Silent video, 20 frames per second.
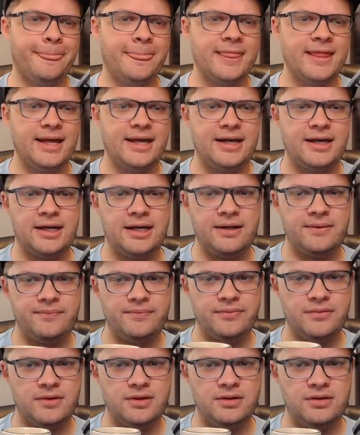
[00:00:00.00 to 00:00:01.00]

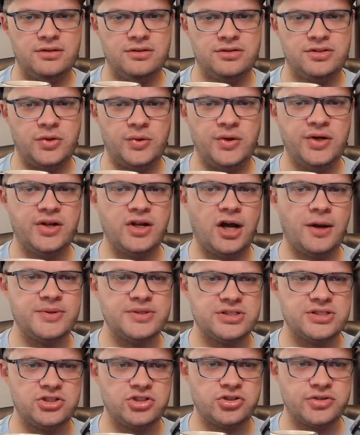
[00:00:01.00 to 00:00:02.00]
Tony Top
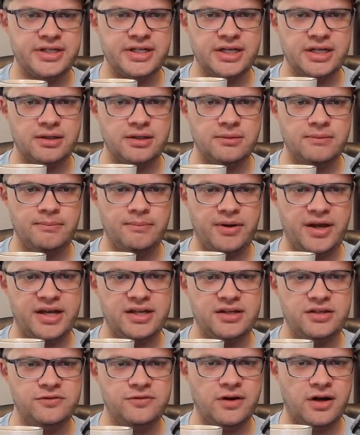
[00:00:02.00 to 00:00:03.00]
is intriguing,
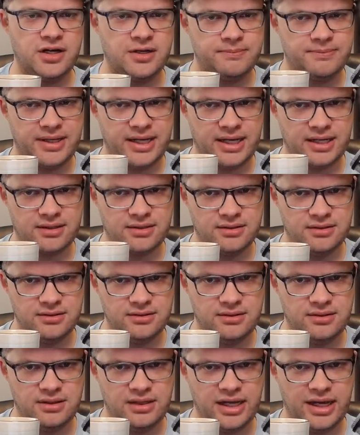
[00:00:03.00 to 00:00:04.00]
but you've got Impact.
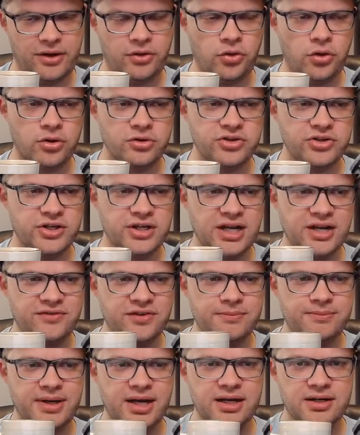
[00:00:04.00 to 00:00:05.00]
How long are you going to have
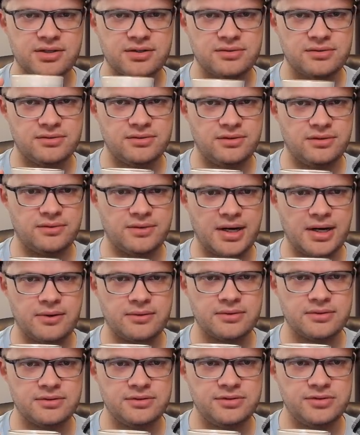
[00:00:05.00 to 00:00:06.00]
Impact
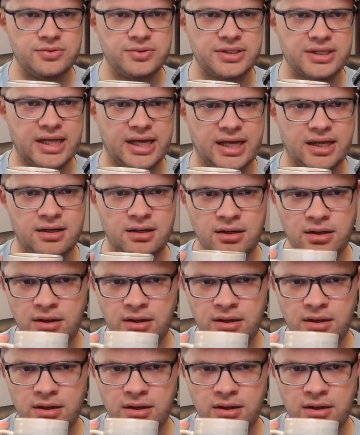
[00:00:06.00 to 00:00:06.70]
around doing that?